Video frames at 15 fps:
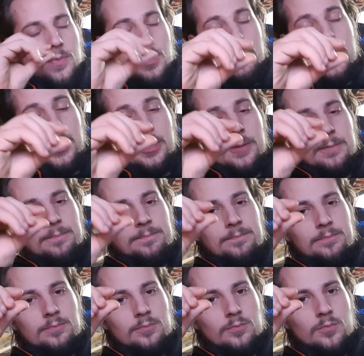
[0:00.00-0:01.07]
the bell
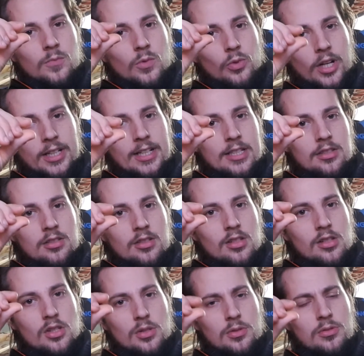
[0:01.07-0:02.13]
right next to
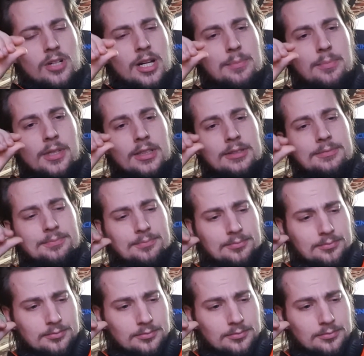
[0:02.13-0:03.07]
the subscribe button